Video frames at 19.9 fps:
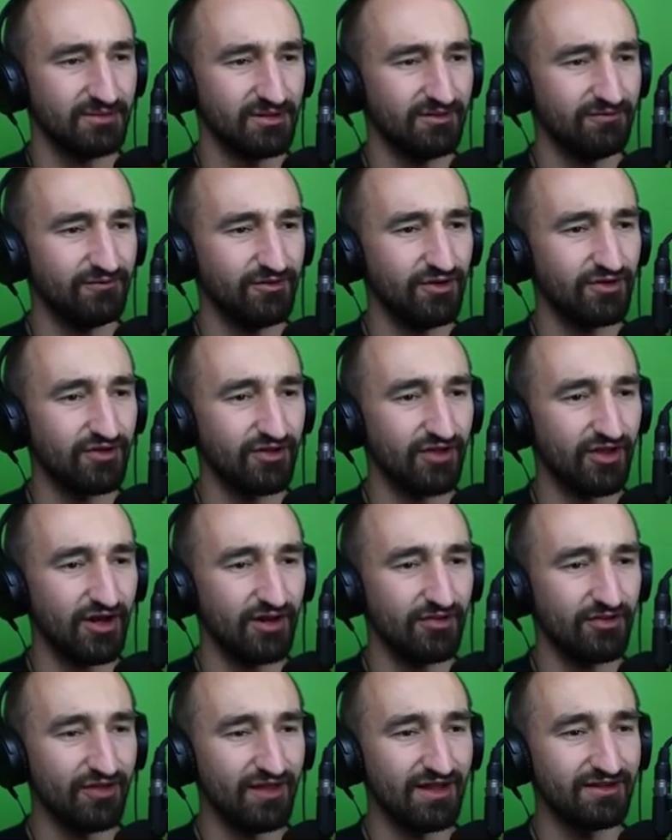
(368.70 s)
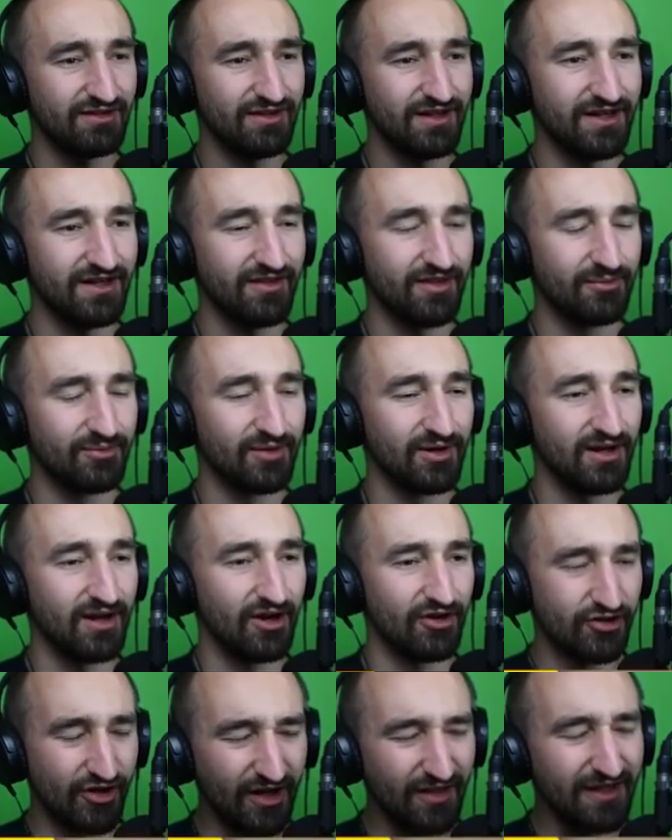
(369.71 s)
I'm confused. I thought I was allowed to land on the bridge.
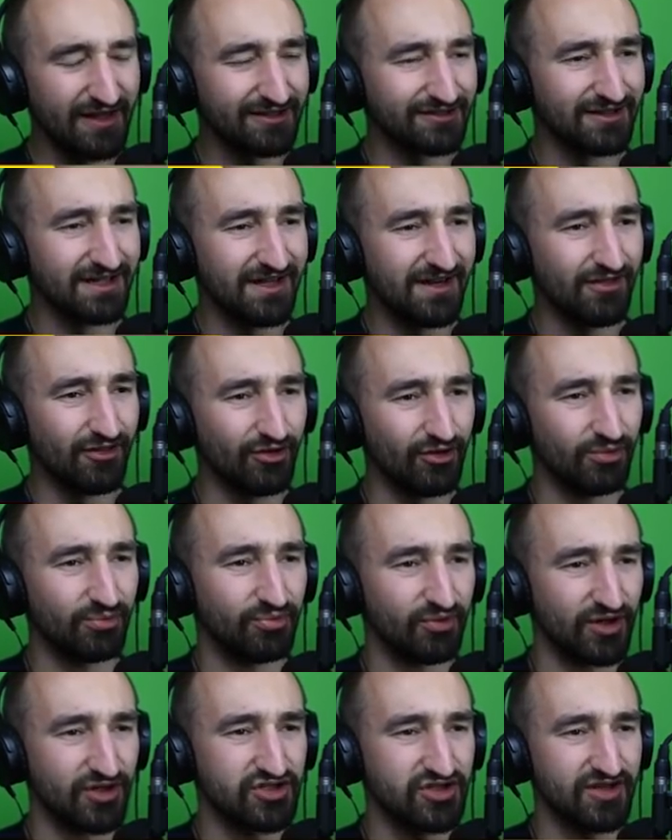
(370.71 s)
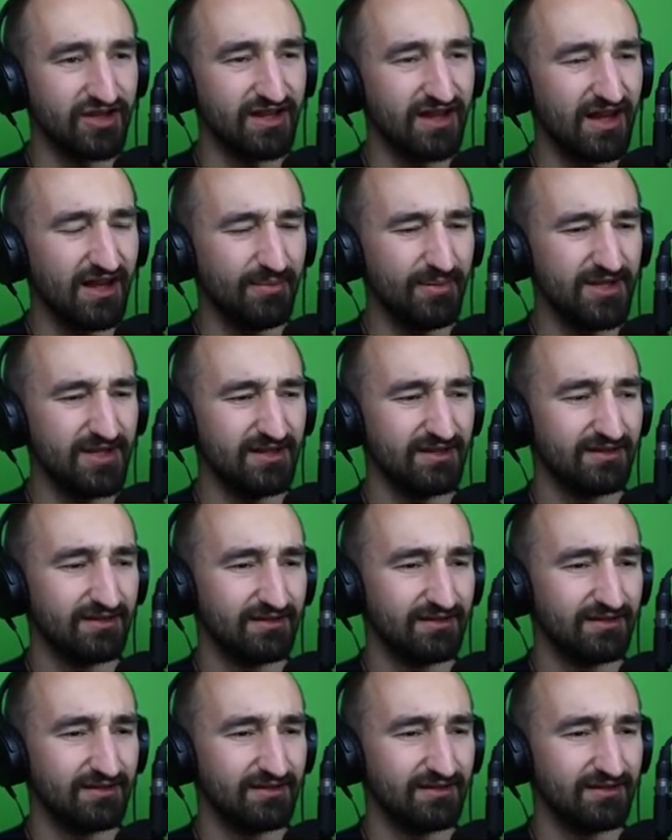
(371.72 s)
Are you not allowed to land on the little bridge in the obby?